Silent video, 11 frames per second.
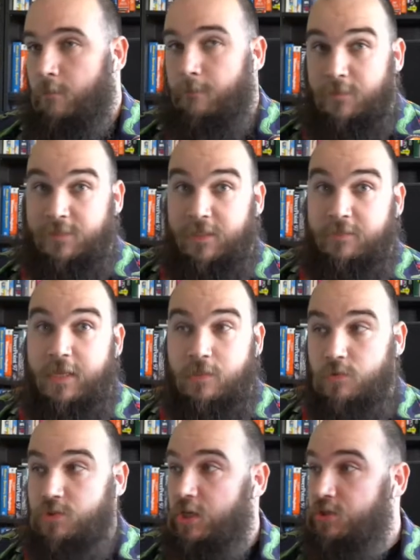It's going to take
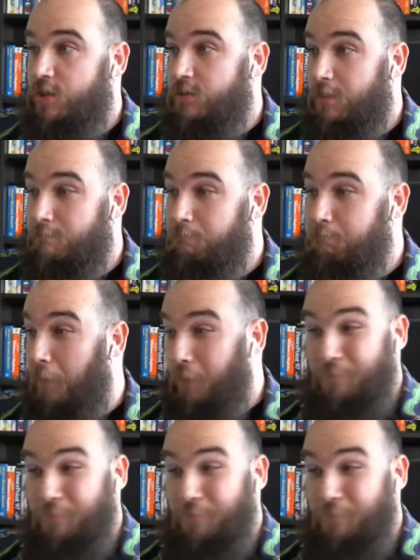those changes, and boom,